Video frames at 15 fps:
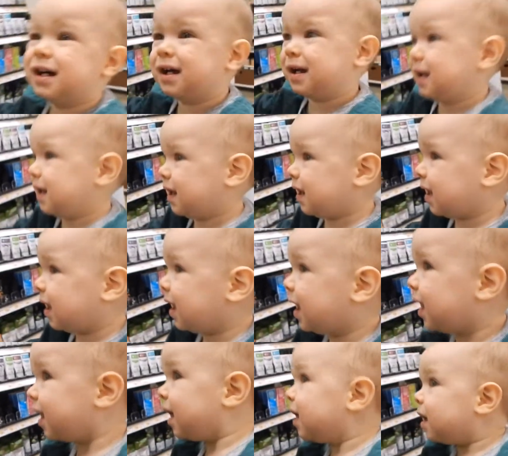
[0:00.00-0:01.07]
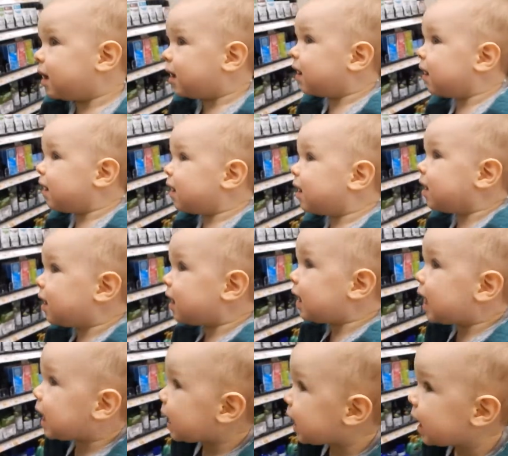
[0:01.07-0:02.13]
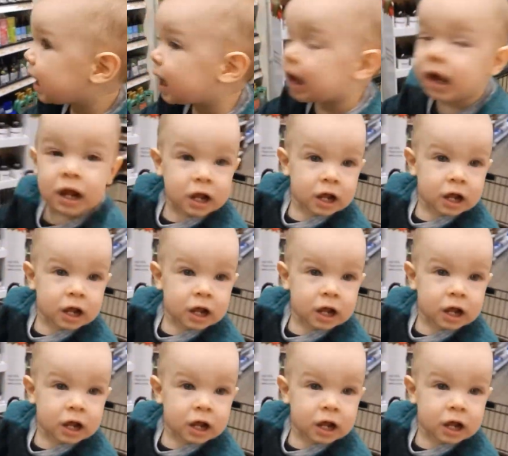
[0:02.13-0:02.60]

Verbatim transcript: get some ground beef. Yes, let's